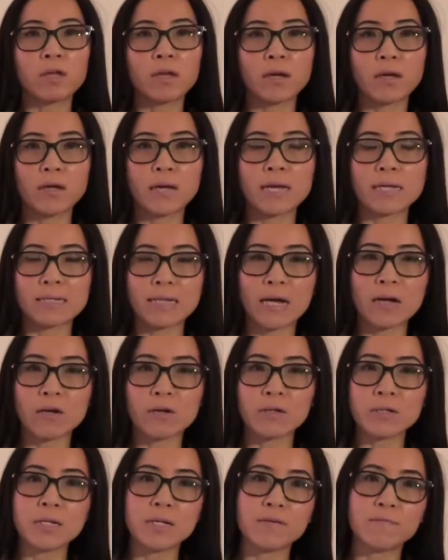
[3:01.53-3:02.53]
the
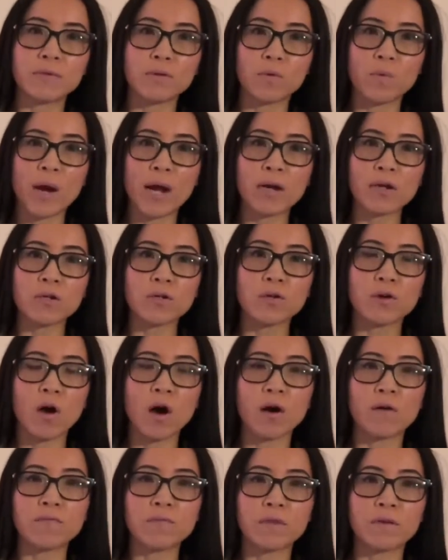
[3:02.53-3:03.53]
Executive Director
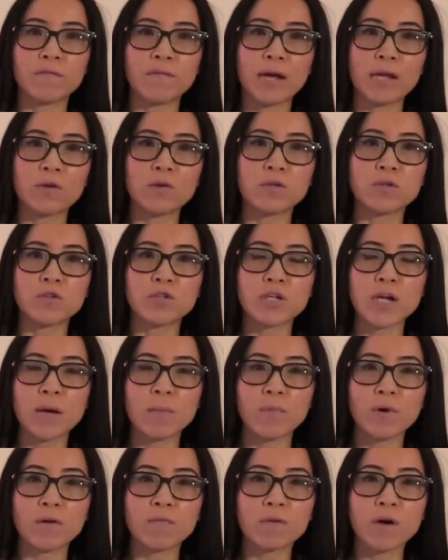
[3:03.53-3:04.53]
of the Veterans
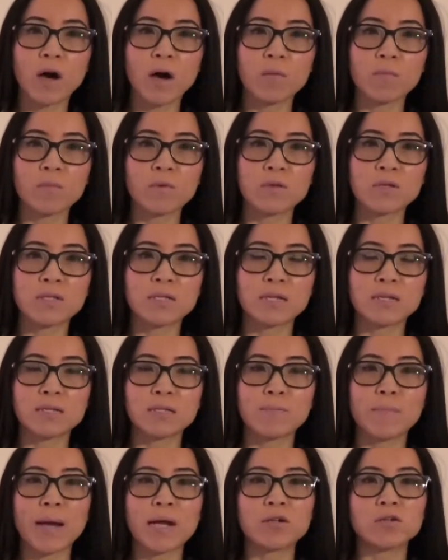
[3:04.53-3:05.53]
Chamber of Commerce,
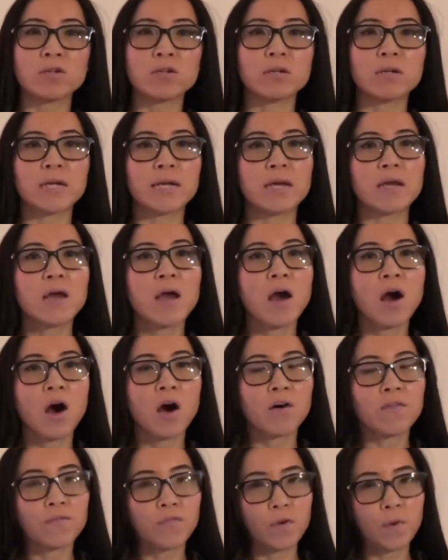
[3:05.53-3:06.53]
especially
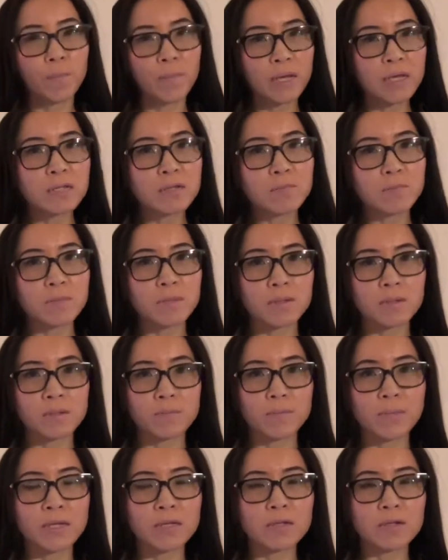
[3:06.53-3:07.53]
of your
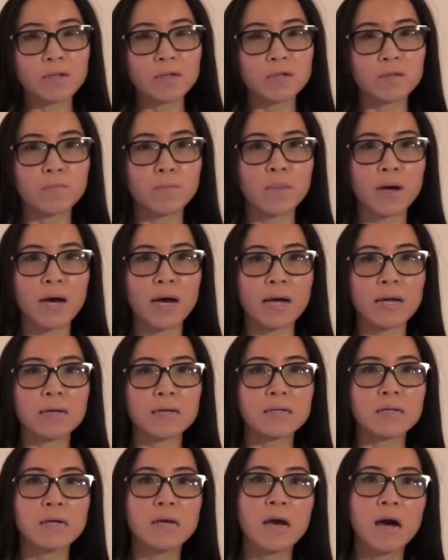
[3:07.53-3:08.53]
business
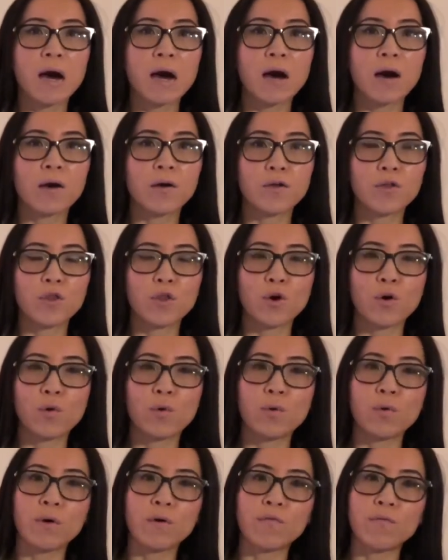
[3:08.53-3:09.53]
mind,
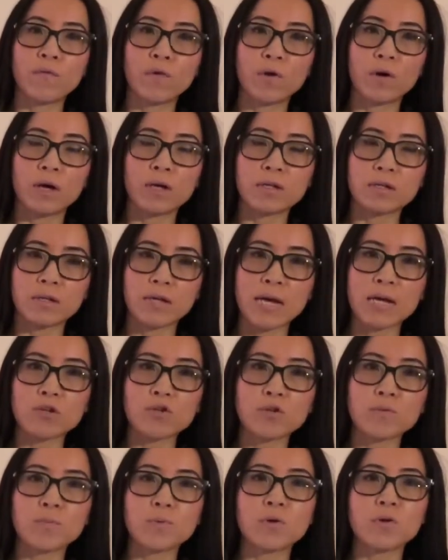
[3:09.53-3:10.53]
for as the
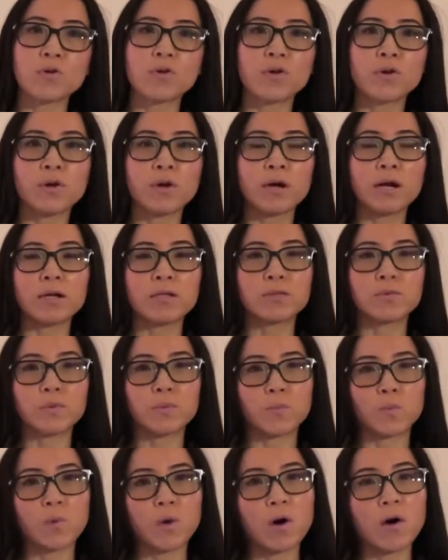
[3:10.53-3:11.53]
entrepreneur as
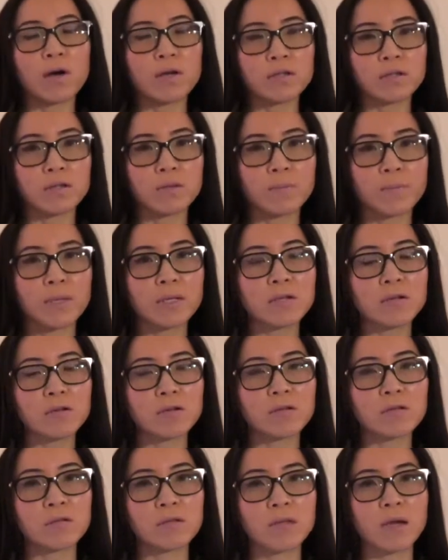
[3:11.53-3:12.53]
well as the
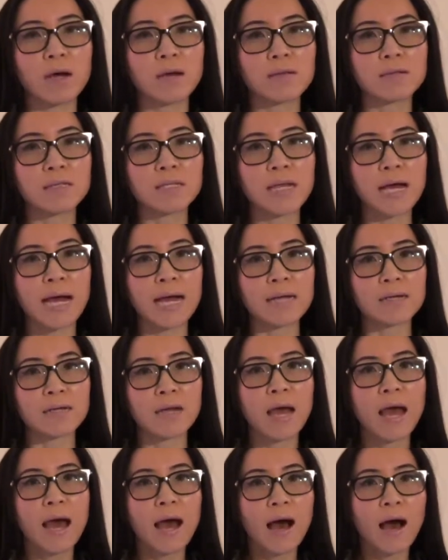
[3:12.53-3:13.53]
business
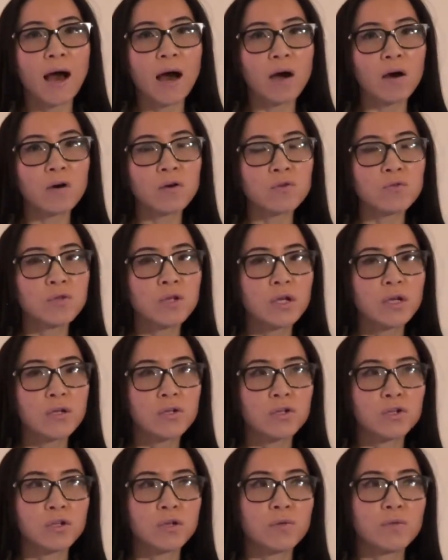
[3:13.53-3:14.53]
side, how
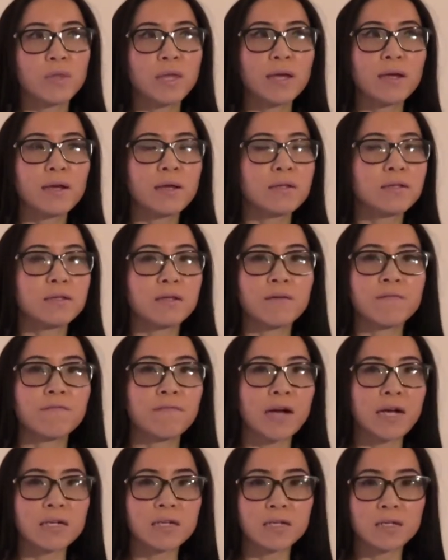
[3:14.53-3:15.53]
do you think it's
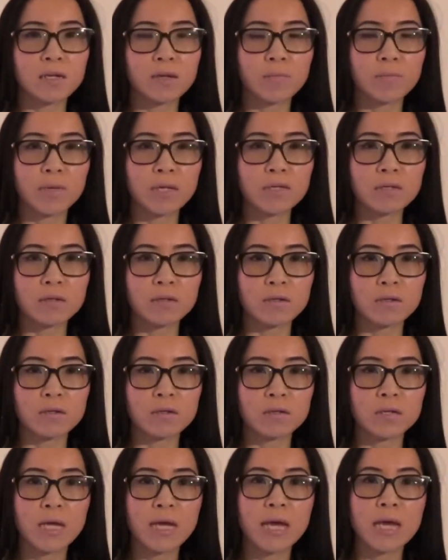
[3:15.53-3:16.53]
affecting the
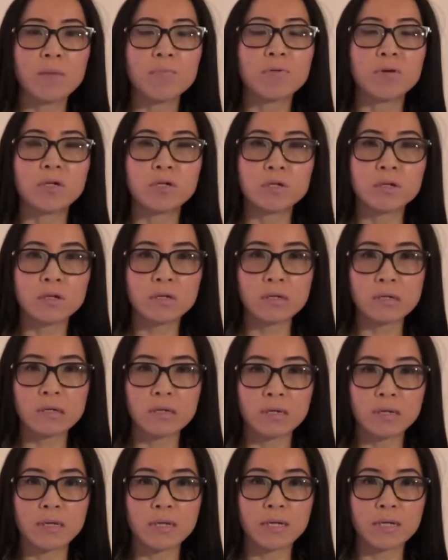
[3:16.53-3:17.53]
business, in
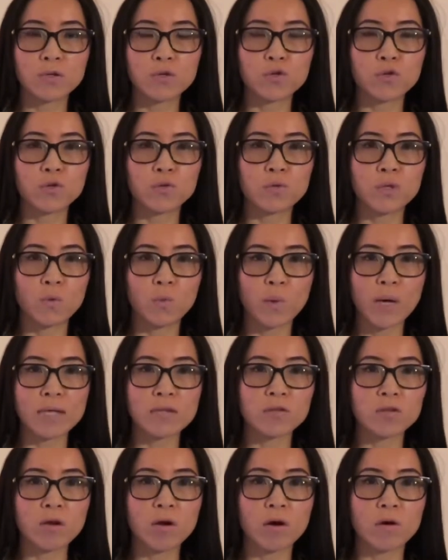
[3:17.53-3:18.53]
particularly to the
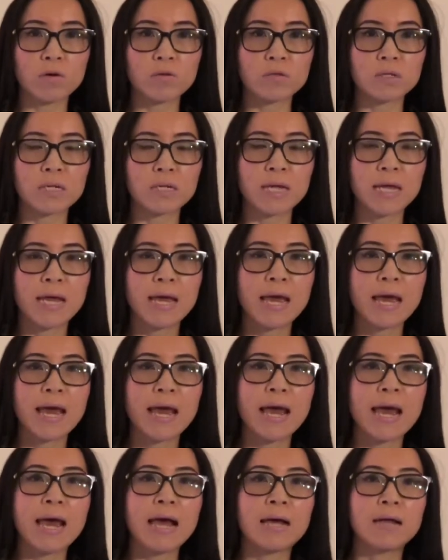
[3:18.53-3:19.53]
West Coast?
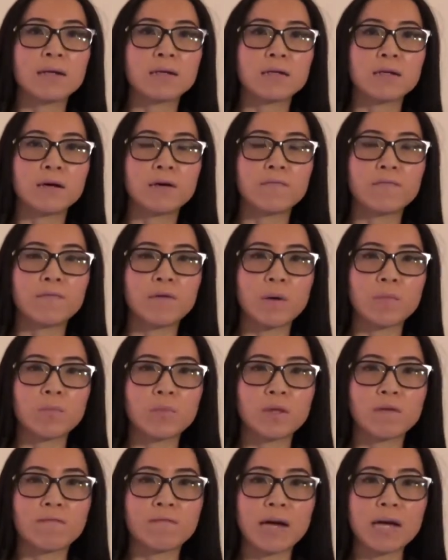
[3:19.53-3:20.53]
And
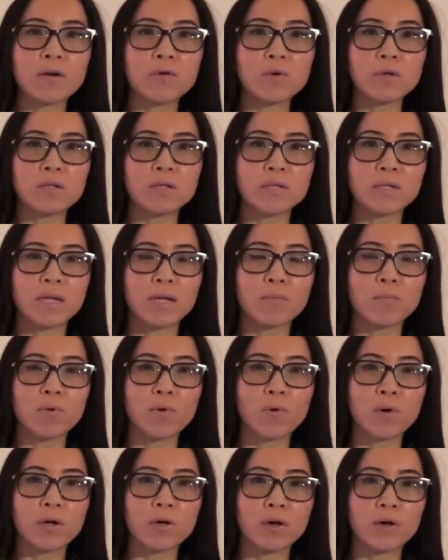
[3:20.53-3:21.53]
from the veteran
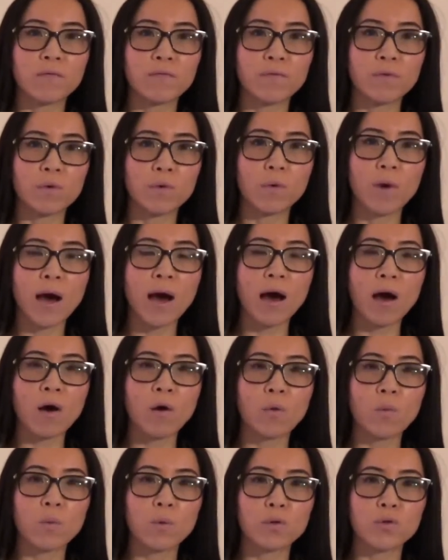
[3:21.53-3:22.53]
standpoint of view,
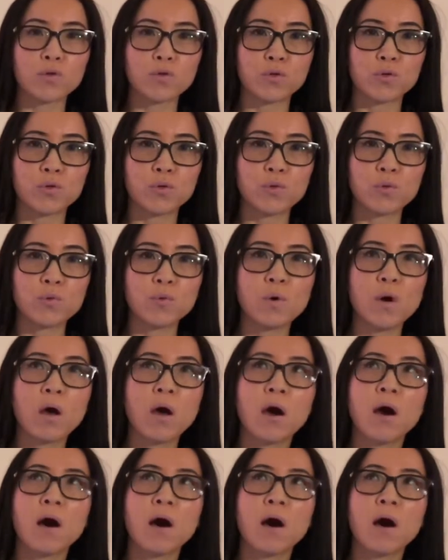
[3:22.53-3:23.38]
how would you